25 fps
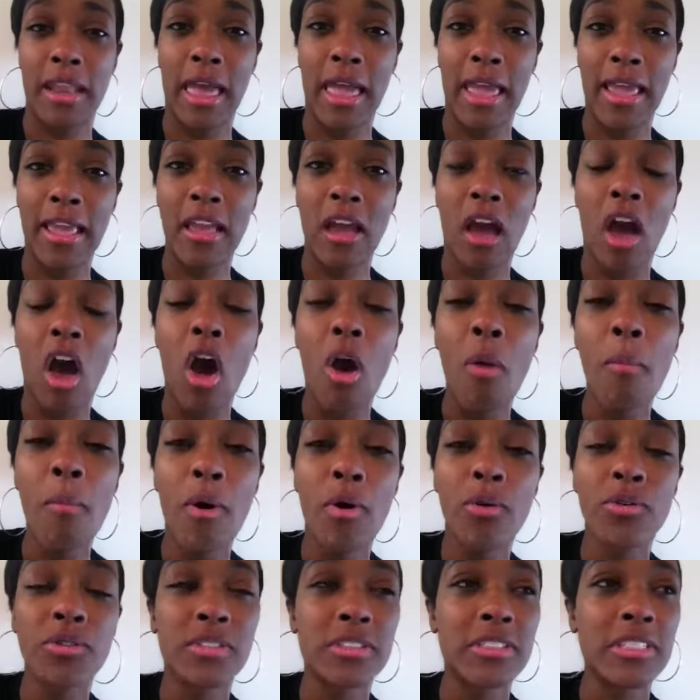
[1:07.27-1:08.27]
like
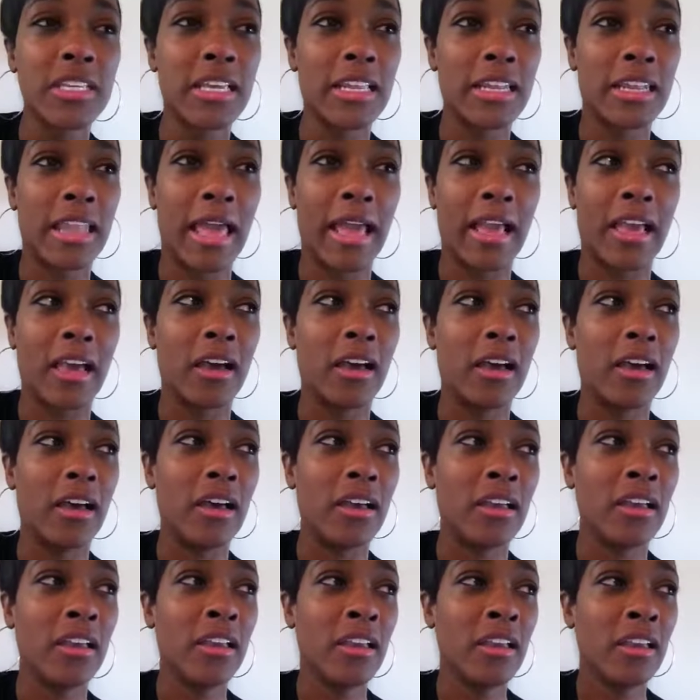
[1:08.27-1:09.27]
almost like
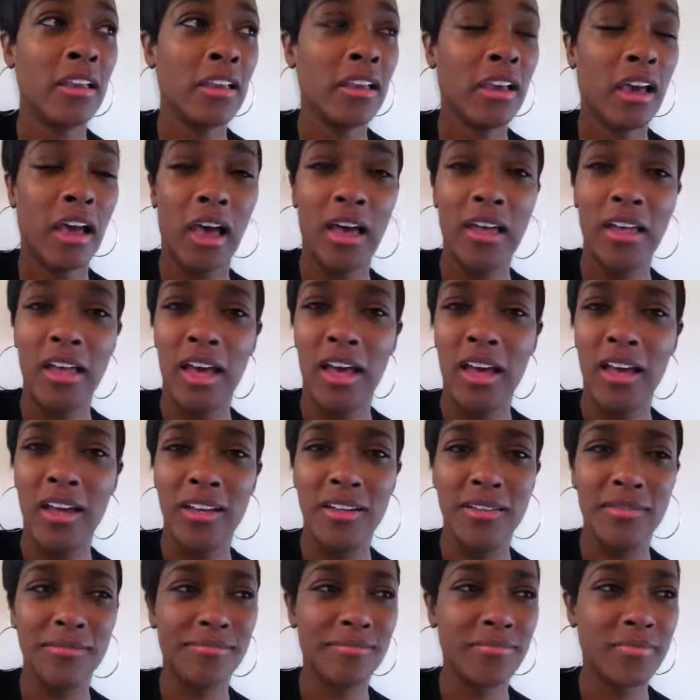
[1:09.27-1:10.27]

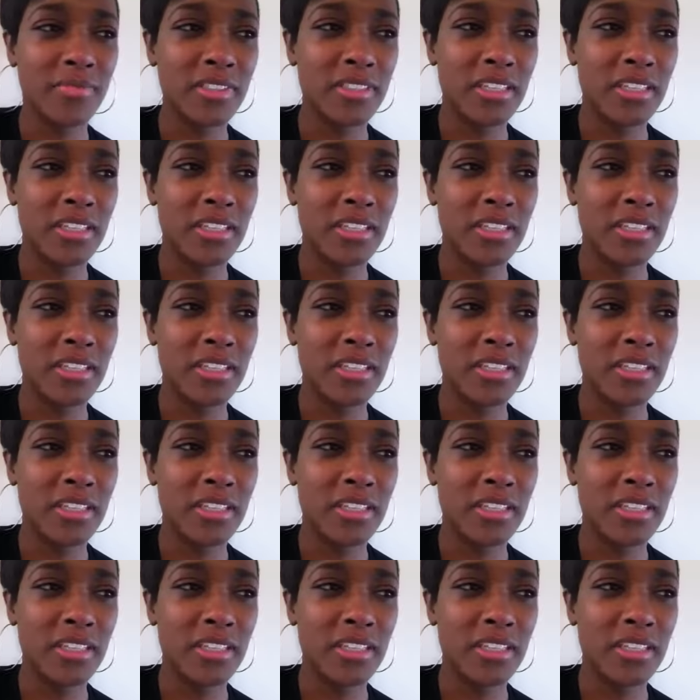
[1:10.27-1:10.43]
I